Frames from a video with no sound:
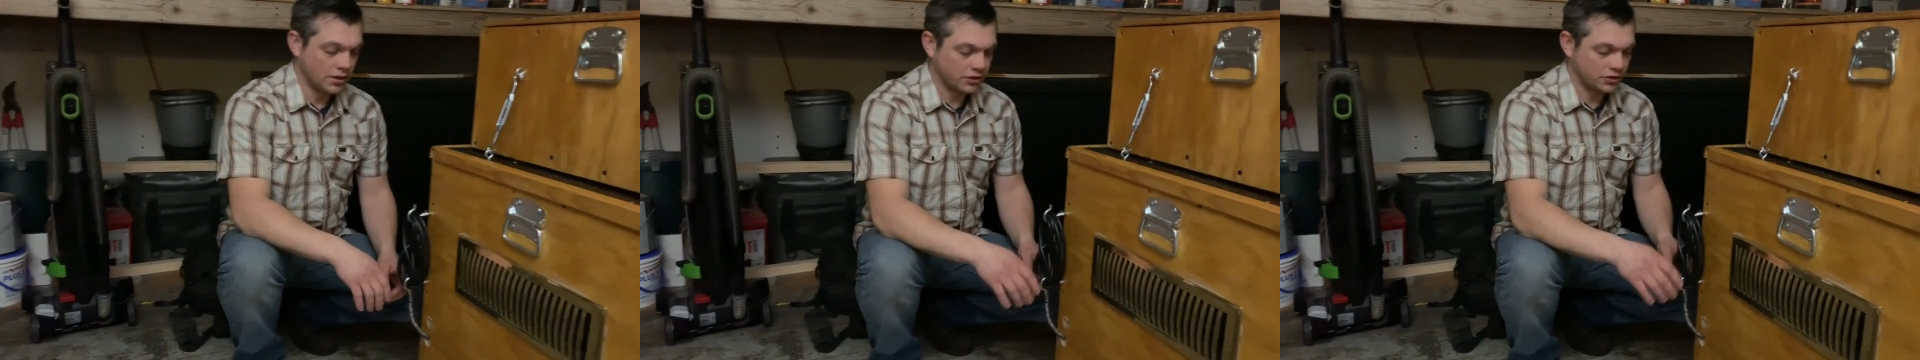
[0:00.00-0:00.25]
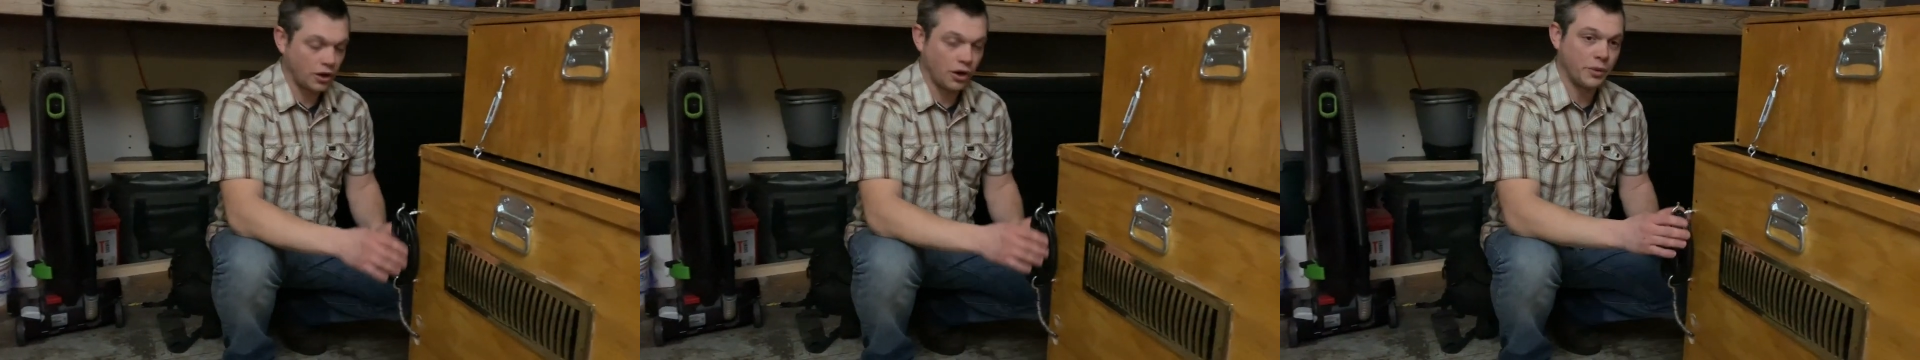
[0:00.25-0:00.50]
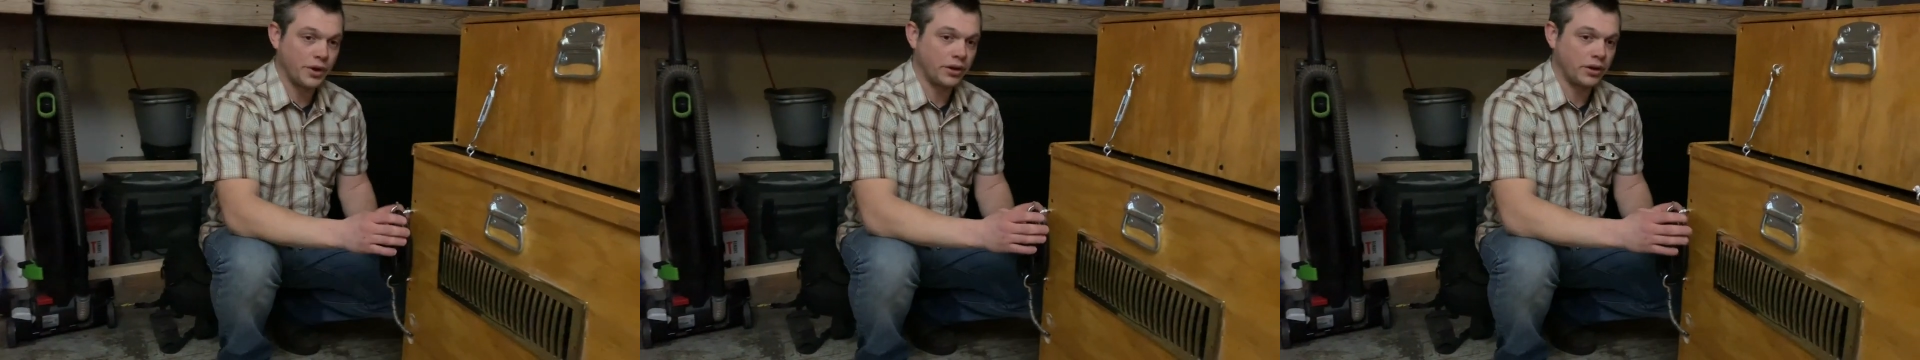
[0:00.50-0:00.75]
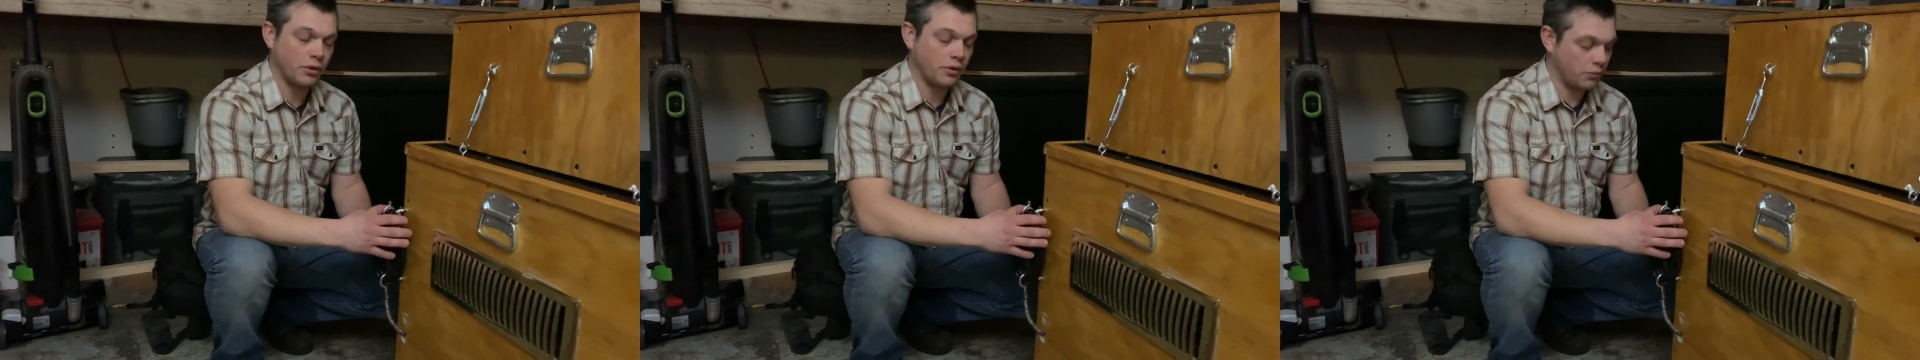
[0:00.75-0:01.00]
So I went and
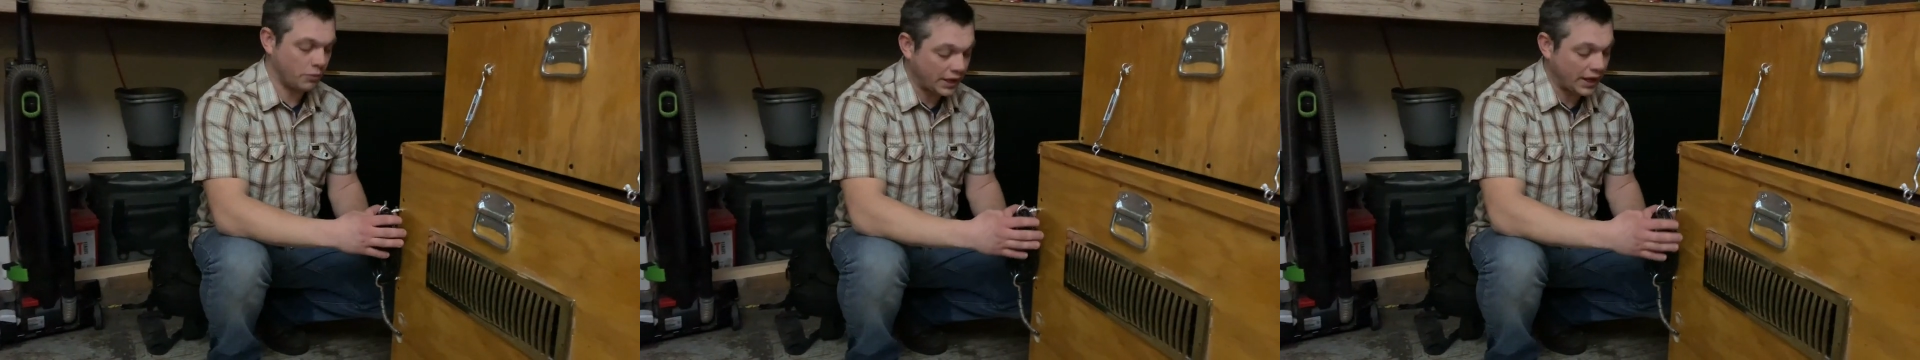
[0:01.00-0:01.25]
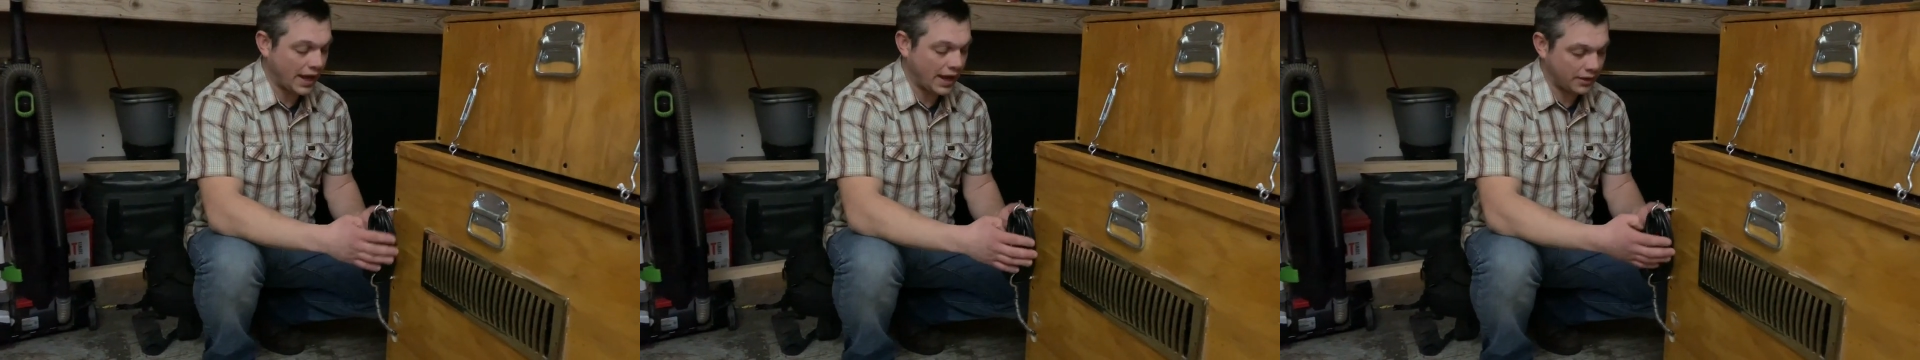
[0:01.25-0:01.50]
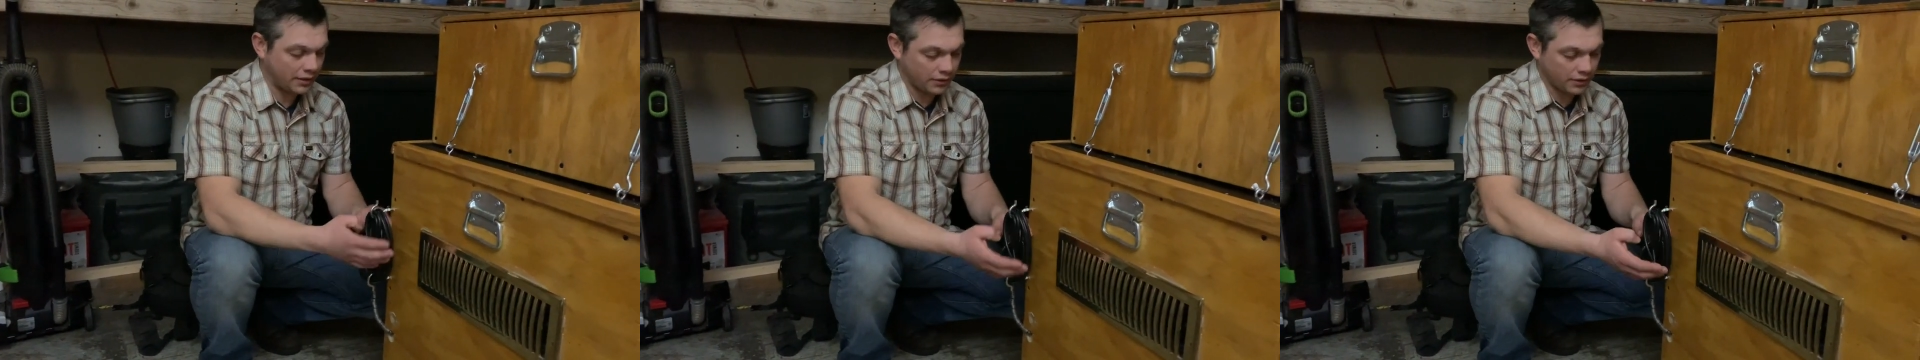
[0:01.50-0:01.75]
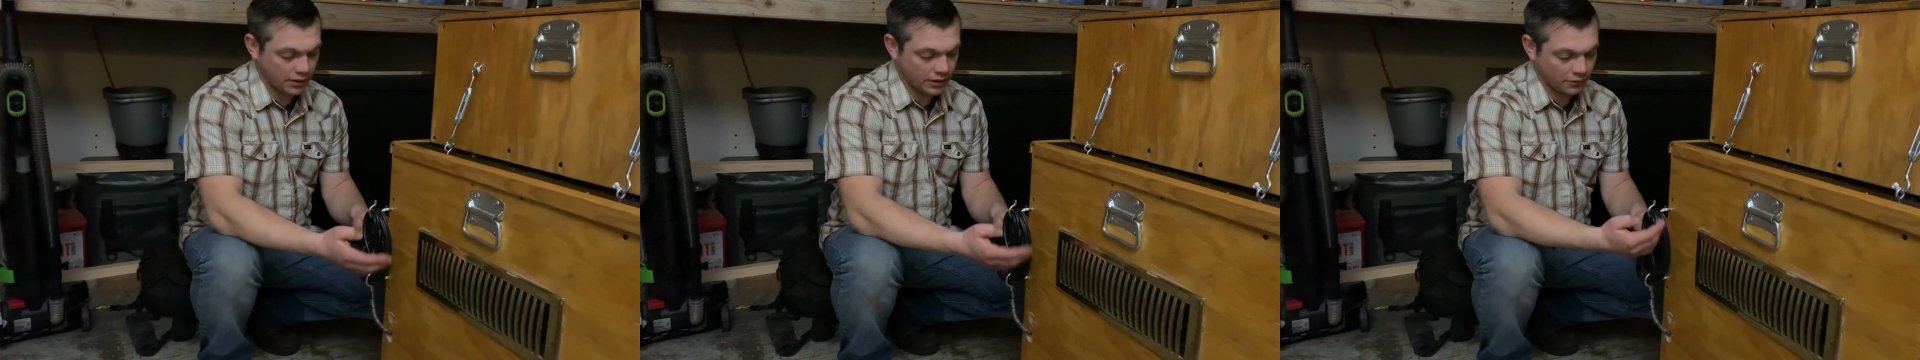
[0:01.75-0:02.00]
go went ahead and
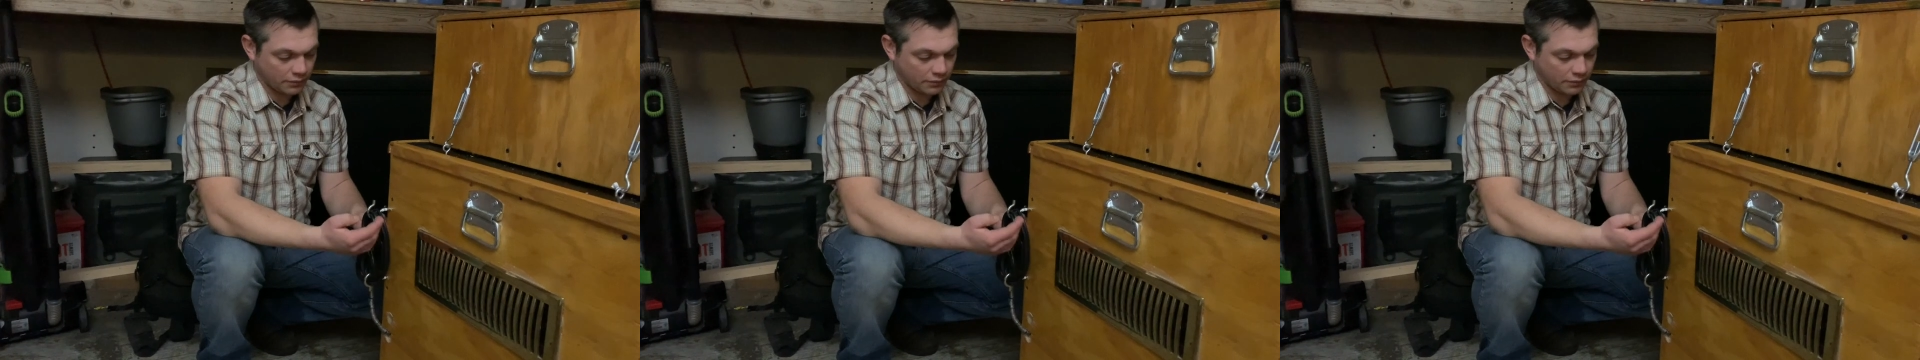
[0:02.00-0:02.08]
uh,